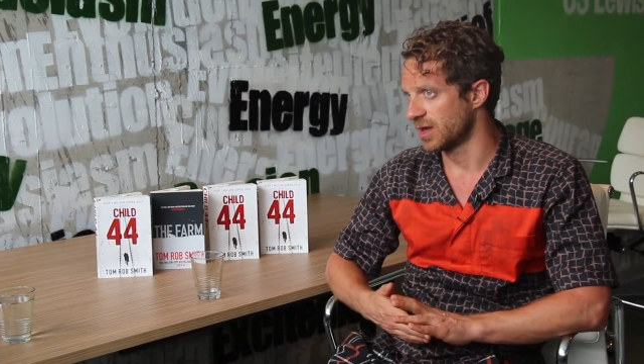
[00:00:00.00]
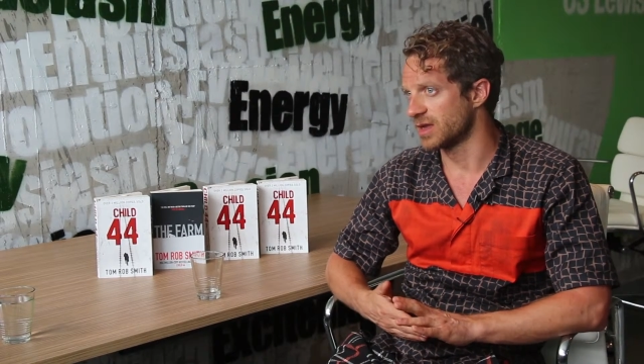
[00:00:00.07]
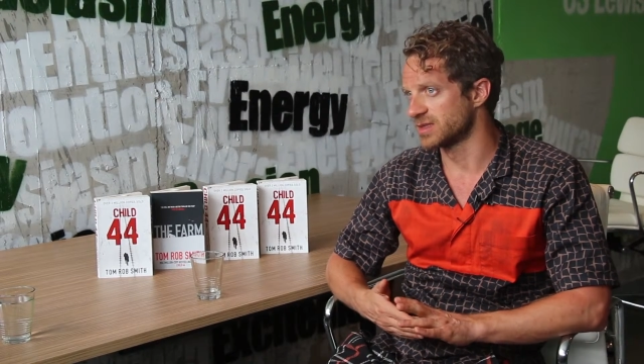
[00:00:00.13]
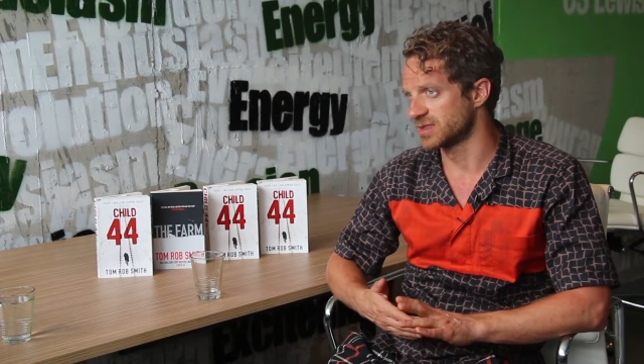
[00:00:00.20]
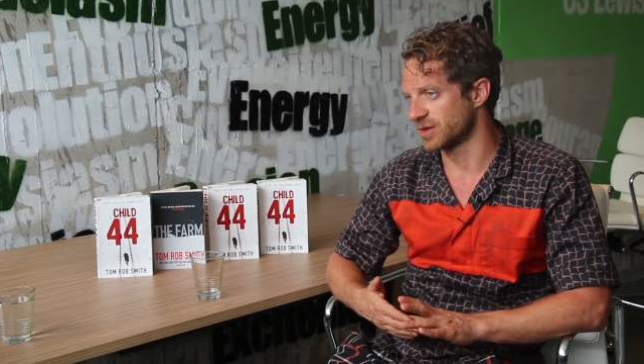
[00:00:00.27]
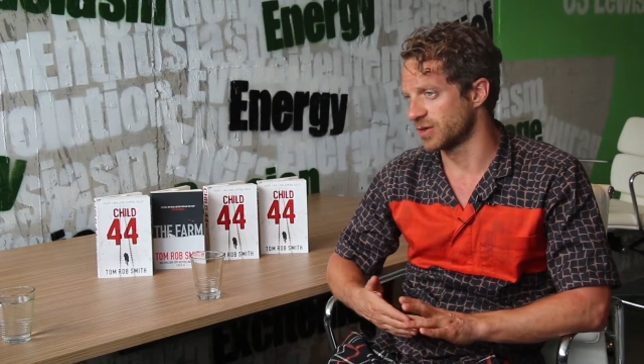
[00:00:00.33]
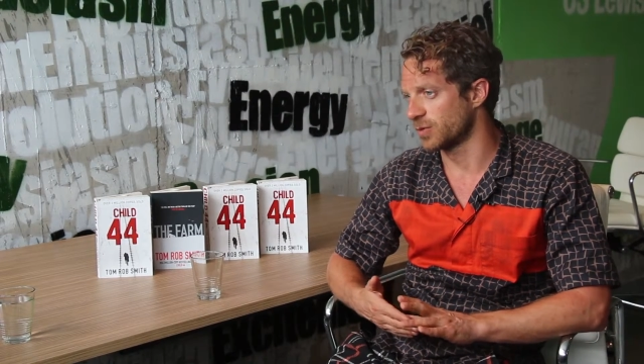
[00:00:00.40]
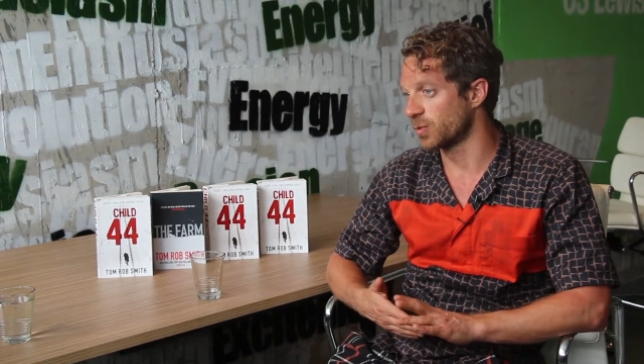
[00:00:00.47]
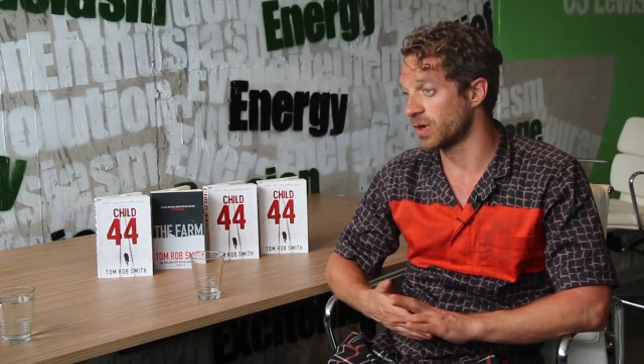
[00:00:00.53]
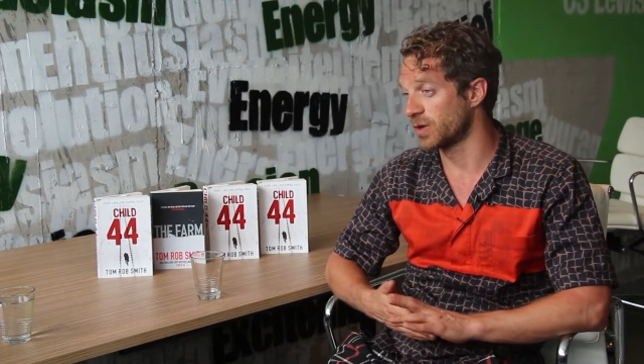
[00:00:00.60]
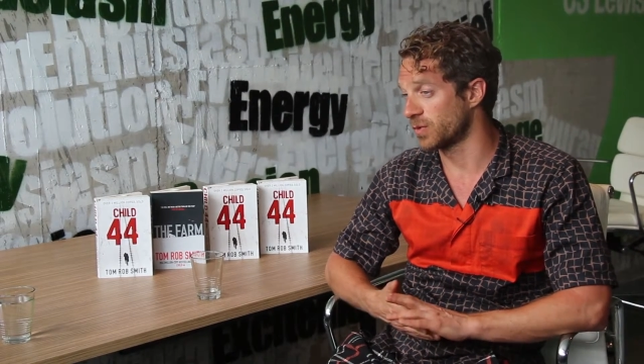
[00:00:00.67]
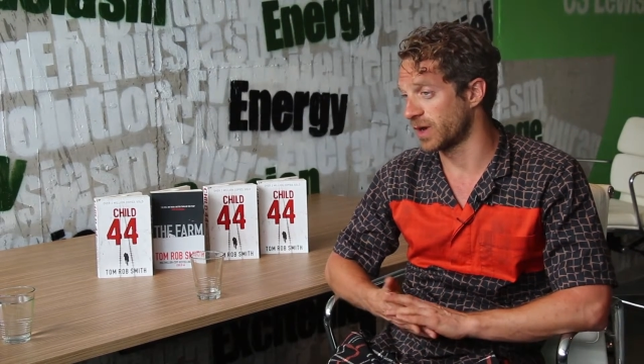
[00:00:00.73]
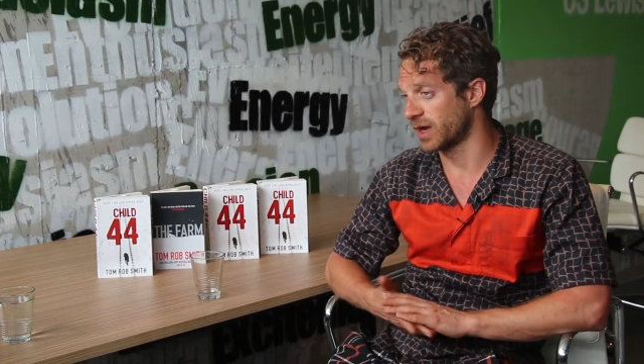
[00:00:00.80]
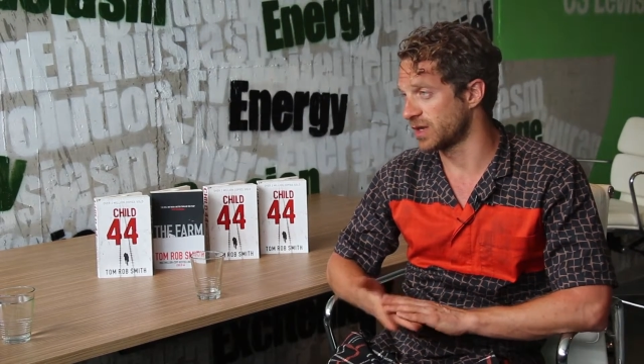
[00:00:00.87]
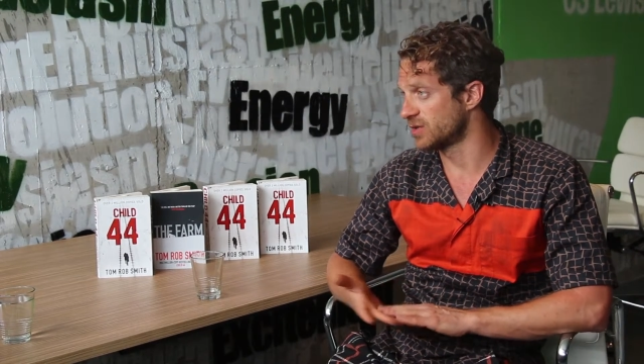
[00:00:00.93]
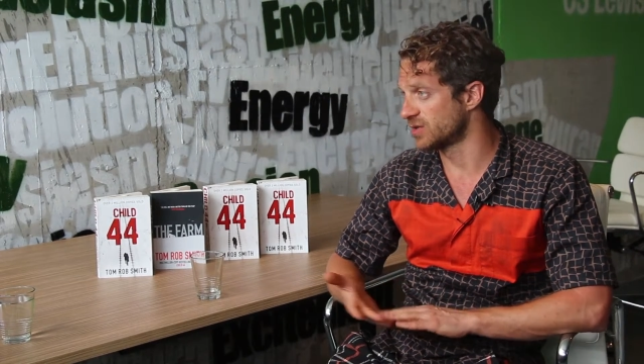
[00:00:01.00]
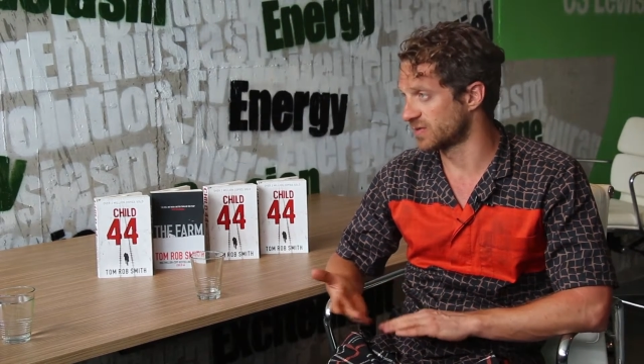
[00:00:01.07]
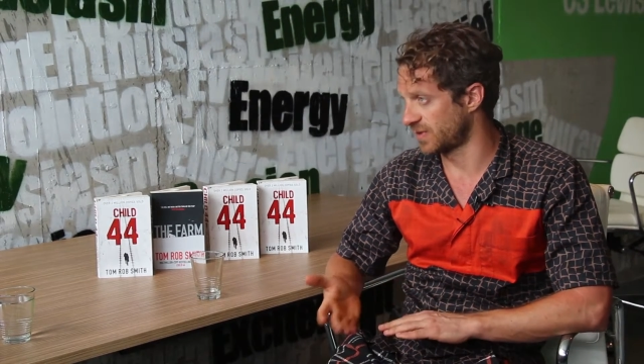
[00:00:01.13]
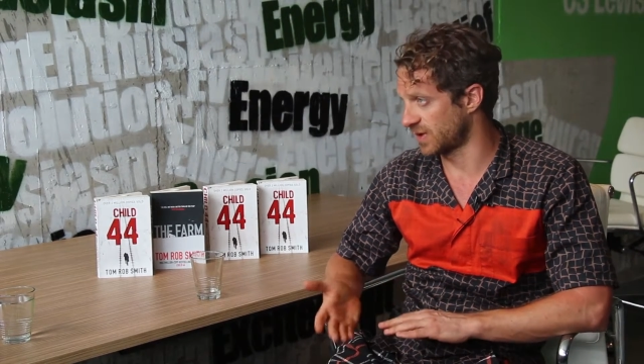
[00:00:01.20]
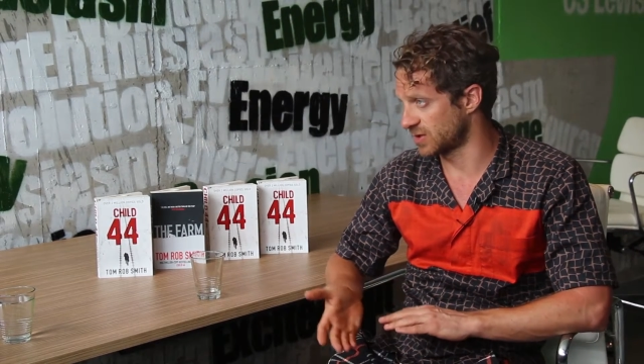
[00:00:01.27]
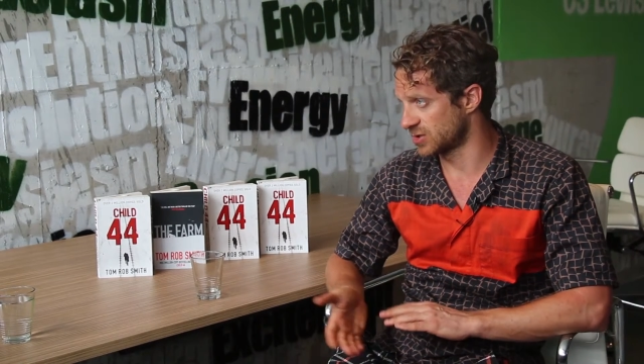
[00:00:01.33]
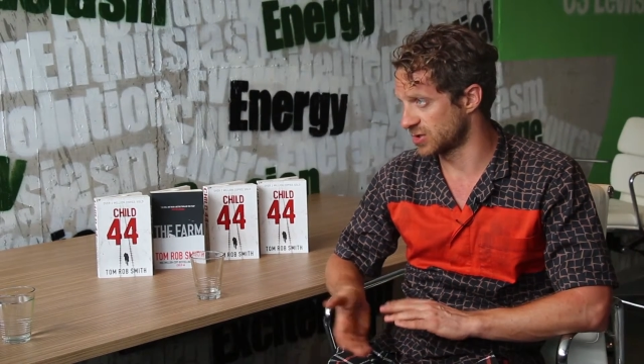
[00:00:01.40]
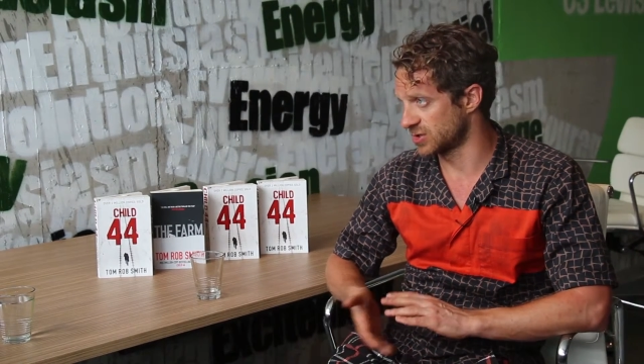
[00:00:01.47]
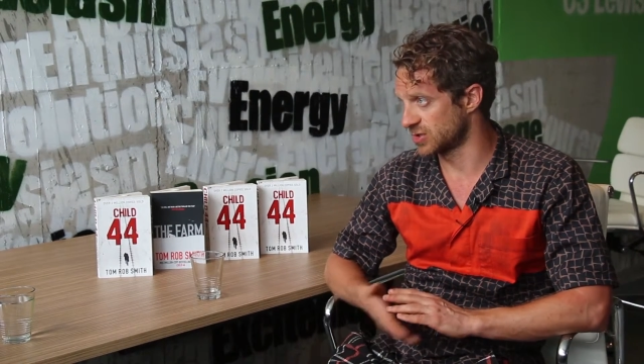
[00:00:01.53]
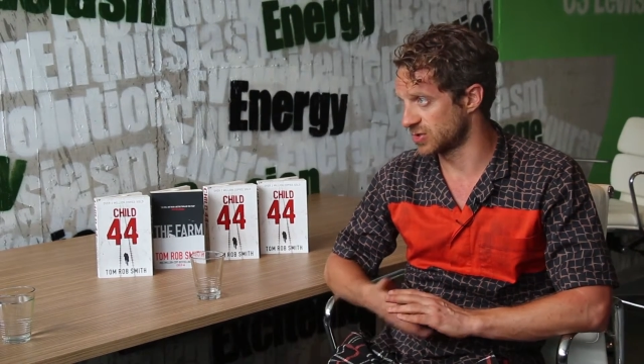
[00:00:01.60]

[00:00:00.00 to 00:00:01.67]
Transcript: And so in a weird way, I used fiction